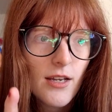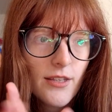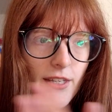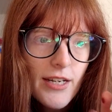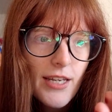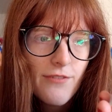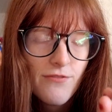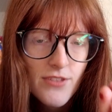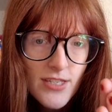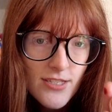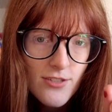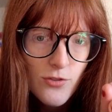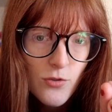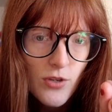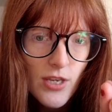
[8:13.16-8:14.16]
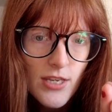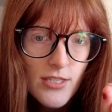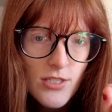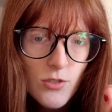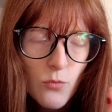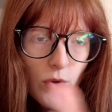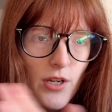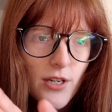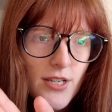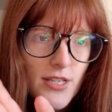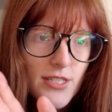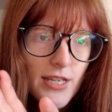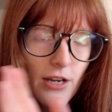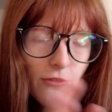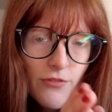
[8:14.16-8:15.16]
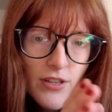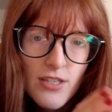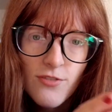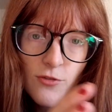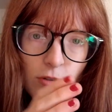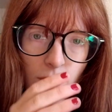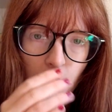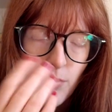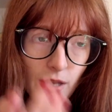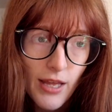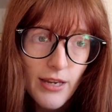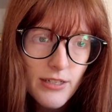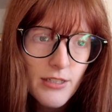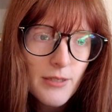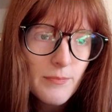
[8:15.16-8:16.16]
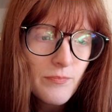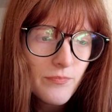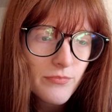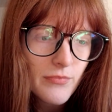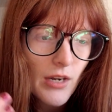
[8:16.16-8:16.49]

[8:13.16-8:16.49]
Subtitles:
And then I have this Lucas where his outfit is from Platinum.